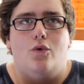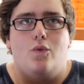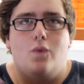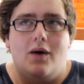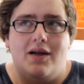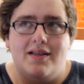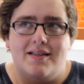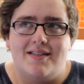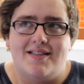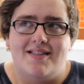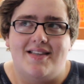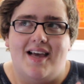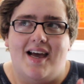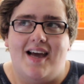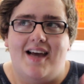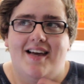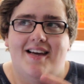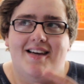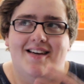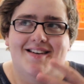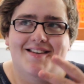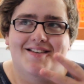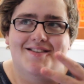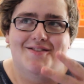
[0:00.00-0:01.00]
once
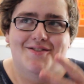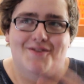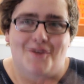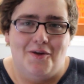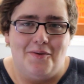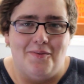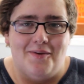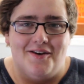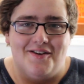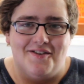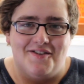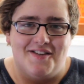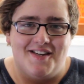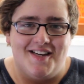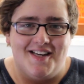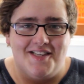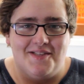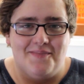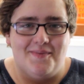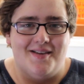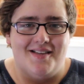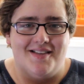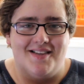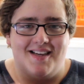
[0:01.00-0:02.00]
a soul bond
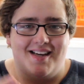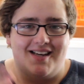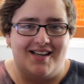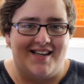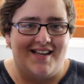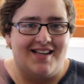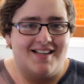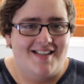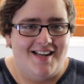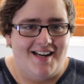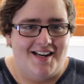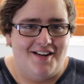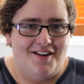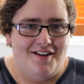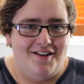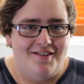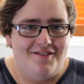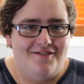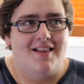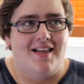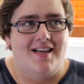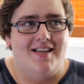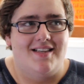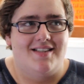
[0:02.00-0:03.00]
has been like cut
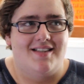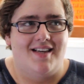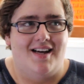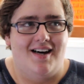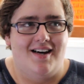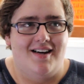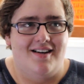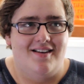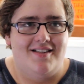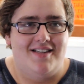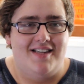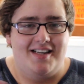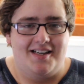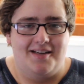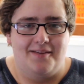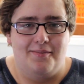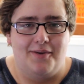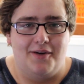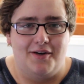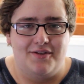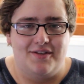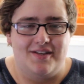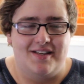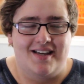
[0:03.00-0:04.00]
off, they start
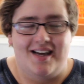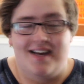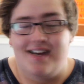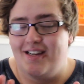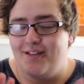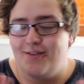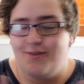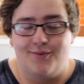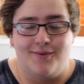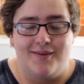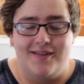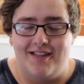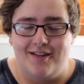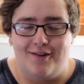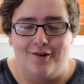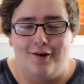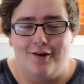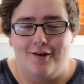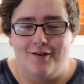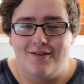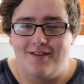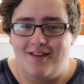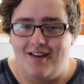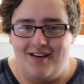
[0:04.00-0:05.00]
decomposing, and it's really
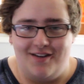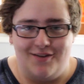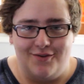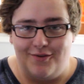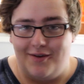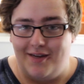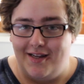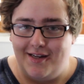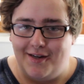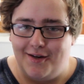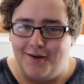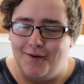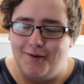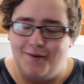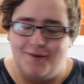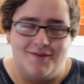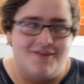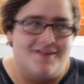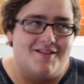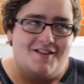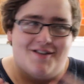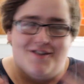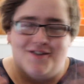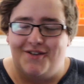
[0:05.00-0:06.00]
gross and it's really cool,
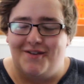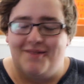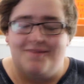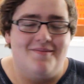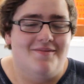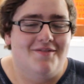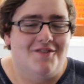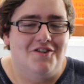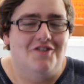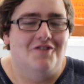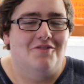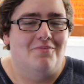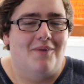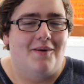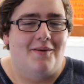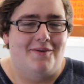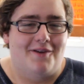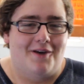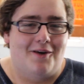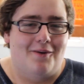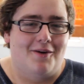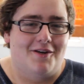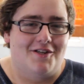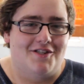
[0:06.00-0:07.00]
so you should
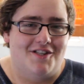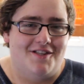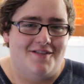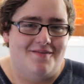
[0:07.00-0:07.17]
probably go watch